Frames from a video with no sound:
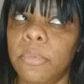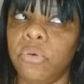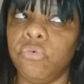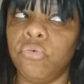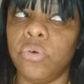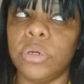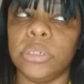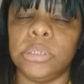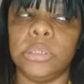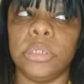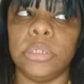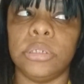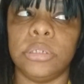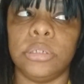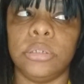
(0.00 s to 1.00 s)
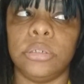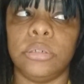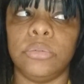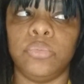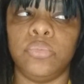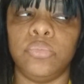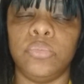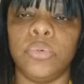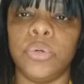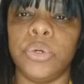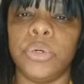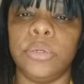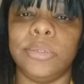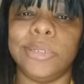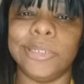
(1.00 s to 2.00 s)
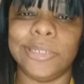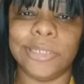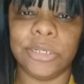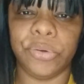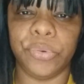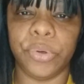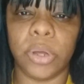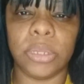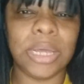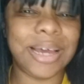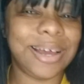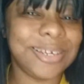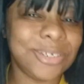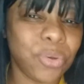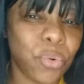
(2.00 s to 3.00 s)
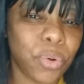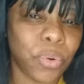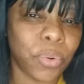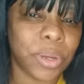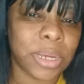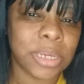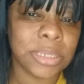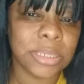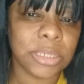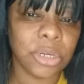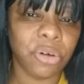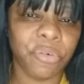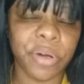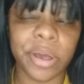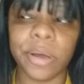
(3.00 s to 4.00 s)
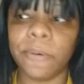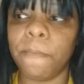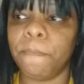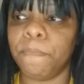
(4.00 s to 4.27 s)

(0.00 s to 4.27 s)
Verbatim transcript: across this, this cereal. I think I saw it on Instagram.